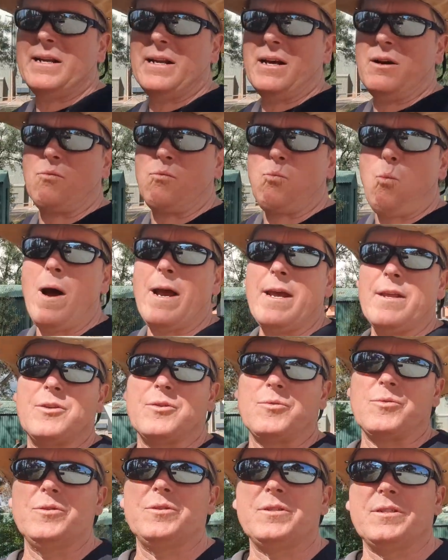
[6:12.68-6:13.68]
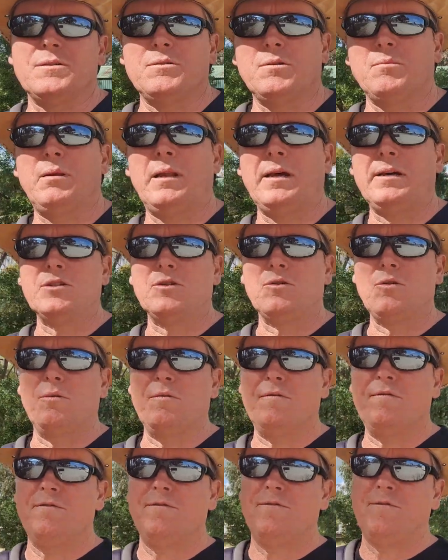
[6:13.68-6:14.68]
made our way through to a place
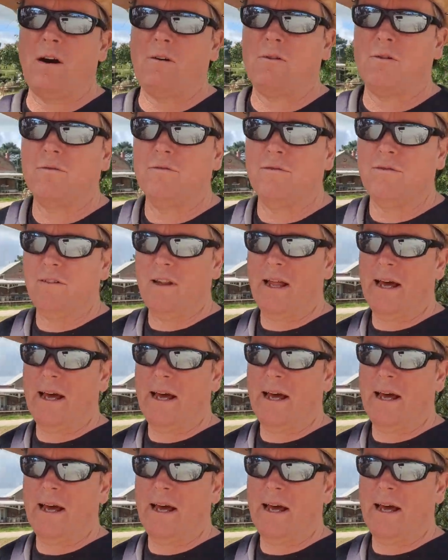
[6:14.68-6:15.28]
called Farrell